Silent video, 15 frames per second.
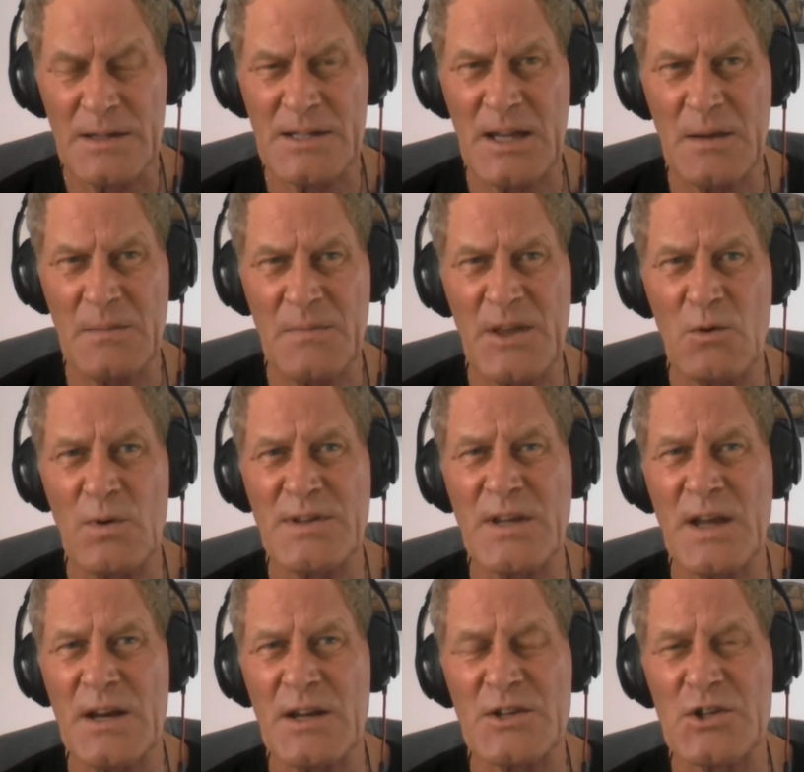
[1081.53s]
The same thing with
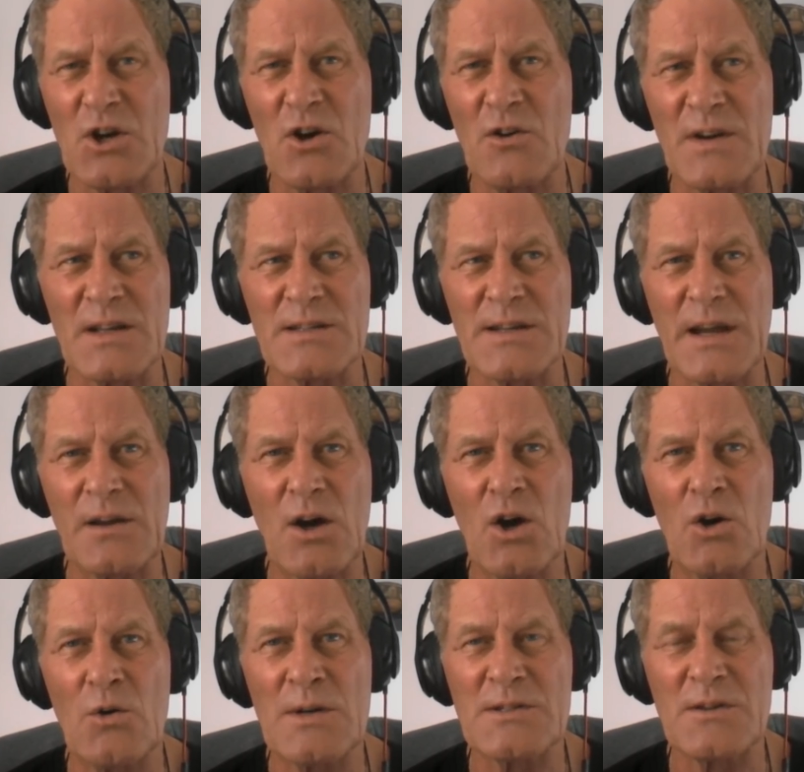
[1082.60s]
Denisovin. It's like,
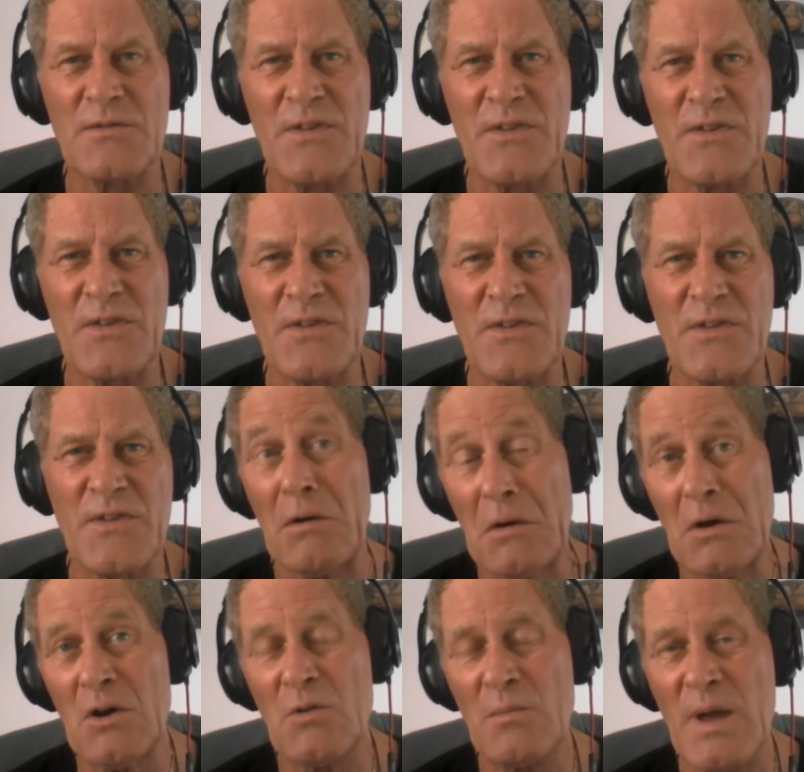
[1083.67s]
oh, it's a fake, and then,
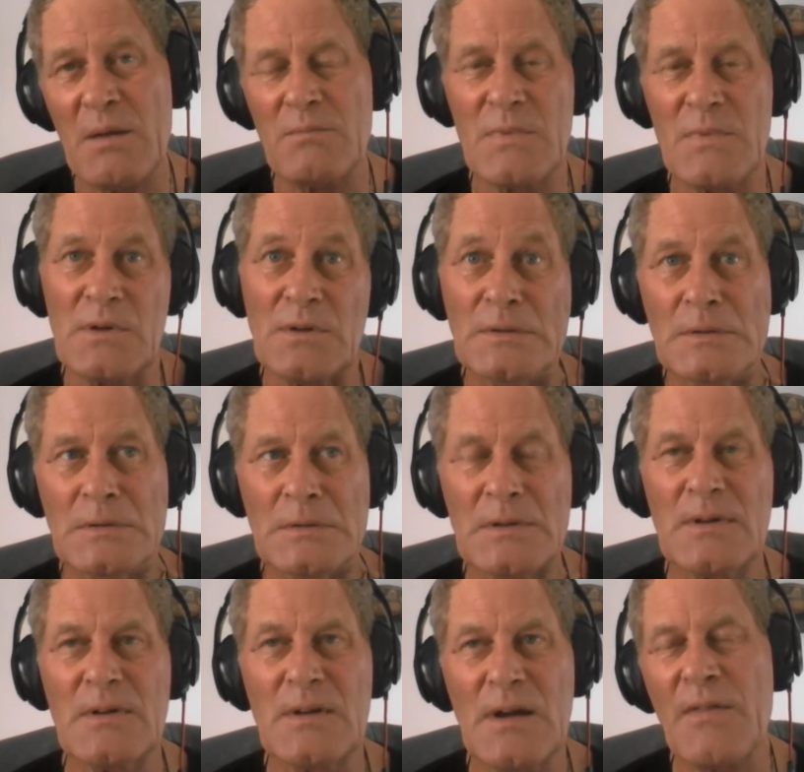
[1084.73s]
oh, maybe,
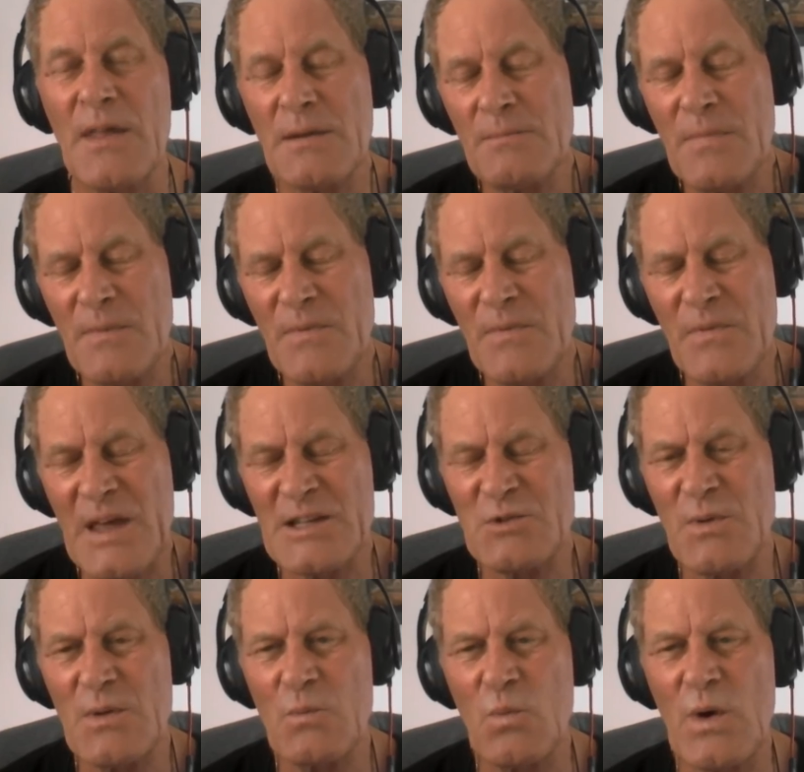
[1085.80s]
and then
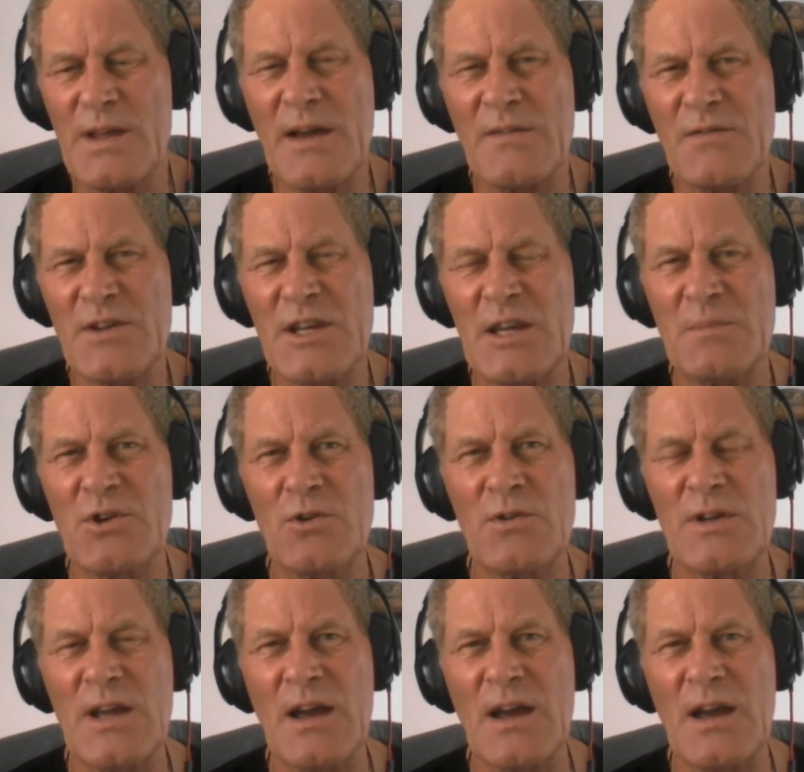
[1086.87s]
that's what you have to keep doing.